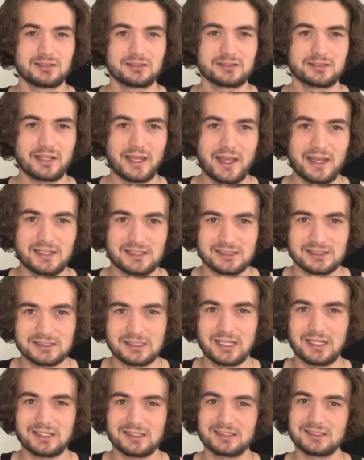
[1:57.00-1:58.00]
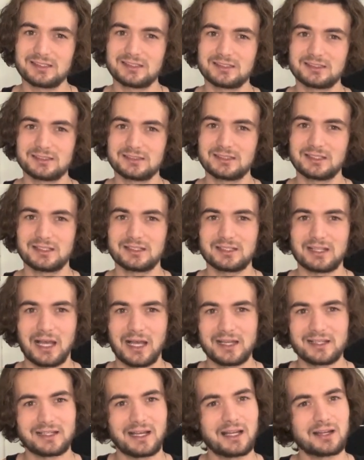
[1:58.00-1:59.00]
that
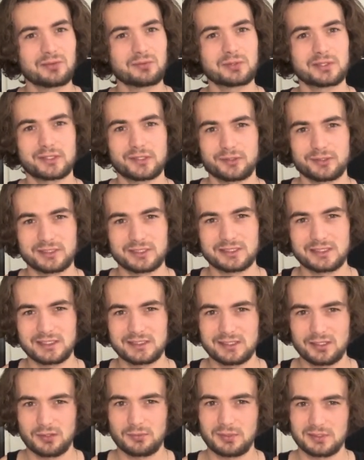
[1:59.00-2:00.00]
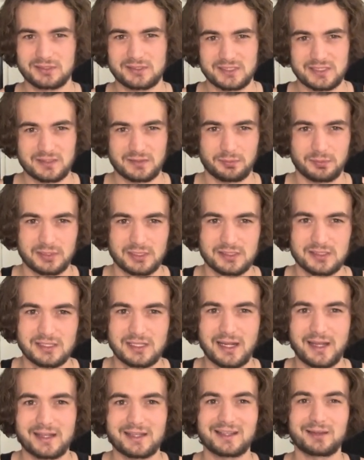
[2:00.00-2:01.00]
I don't want to go into detail about this, but it did
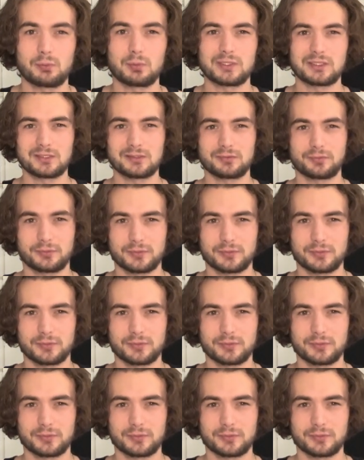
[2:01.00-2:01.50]
not end well